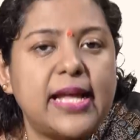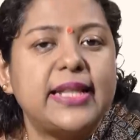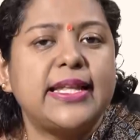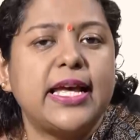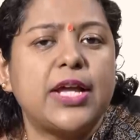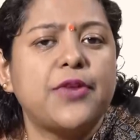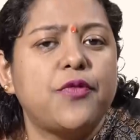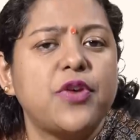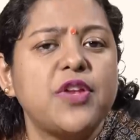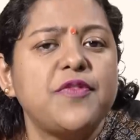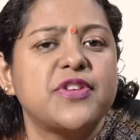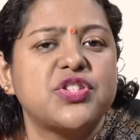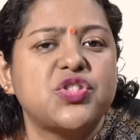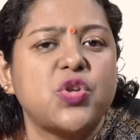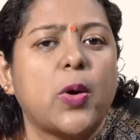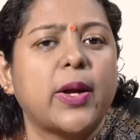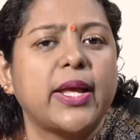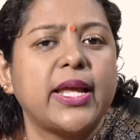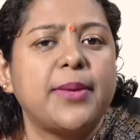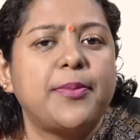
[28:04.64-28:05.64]
And therefore, he was
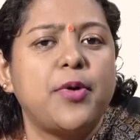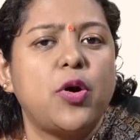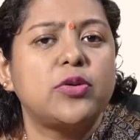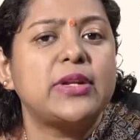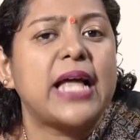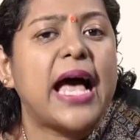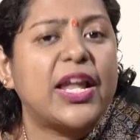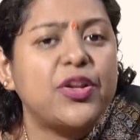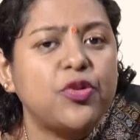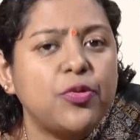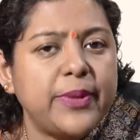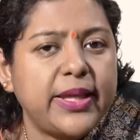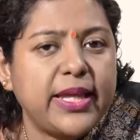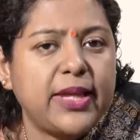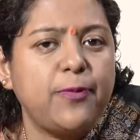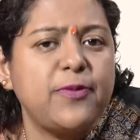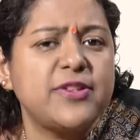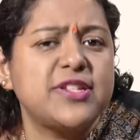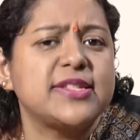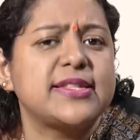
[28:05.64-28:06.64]
talking about
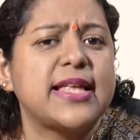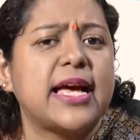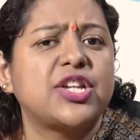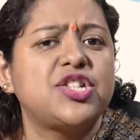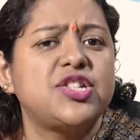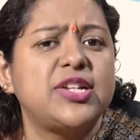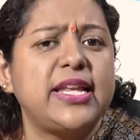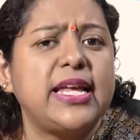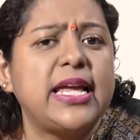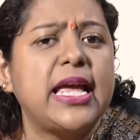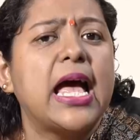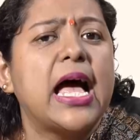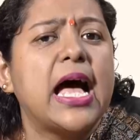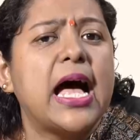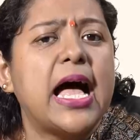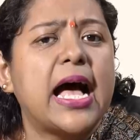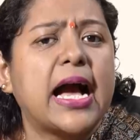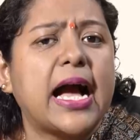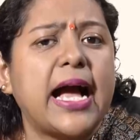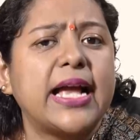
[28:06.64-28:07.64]
anomie, which is actually
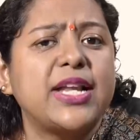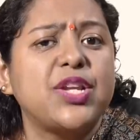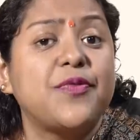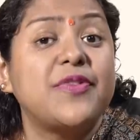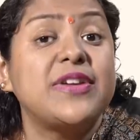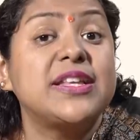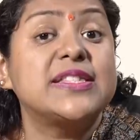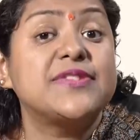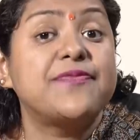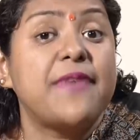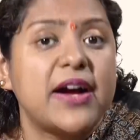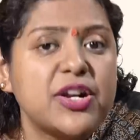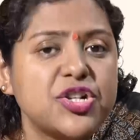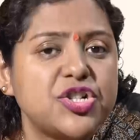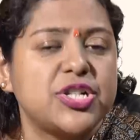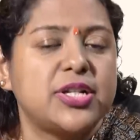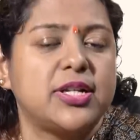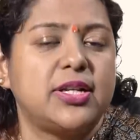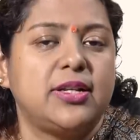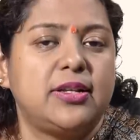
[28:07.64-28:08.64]
a kind of a
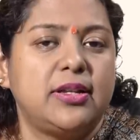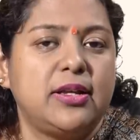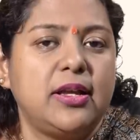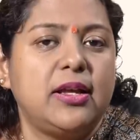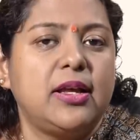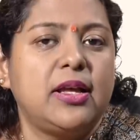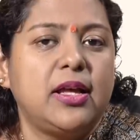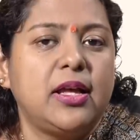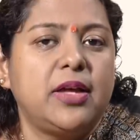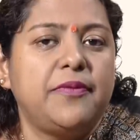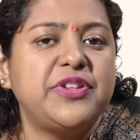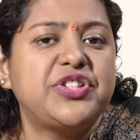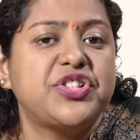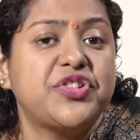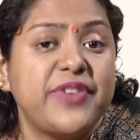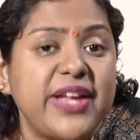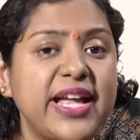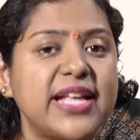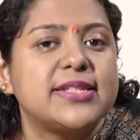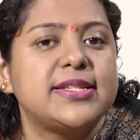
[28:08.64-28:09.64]
dysfunctional, which
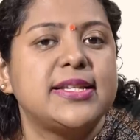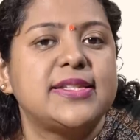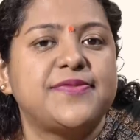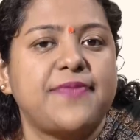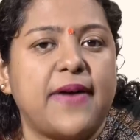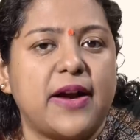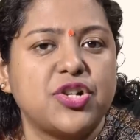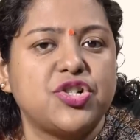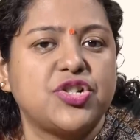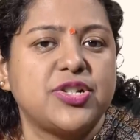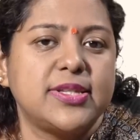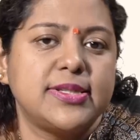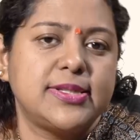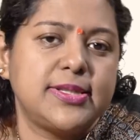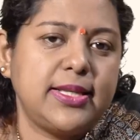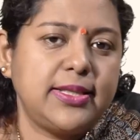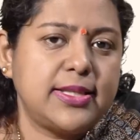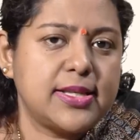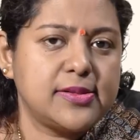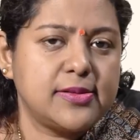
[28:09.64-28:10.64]
creates dysfunctions
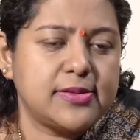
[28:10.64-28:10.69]
in the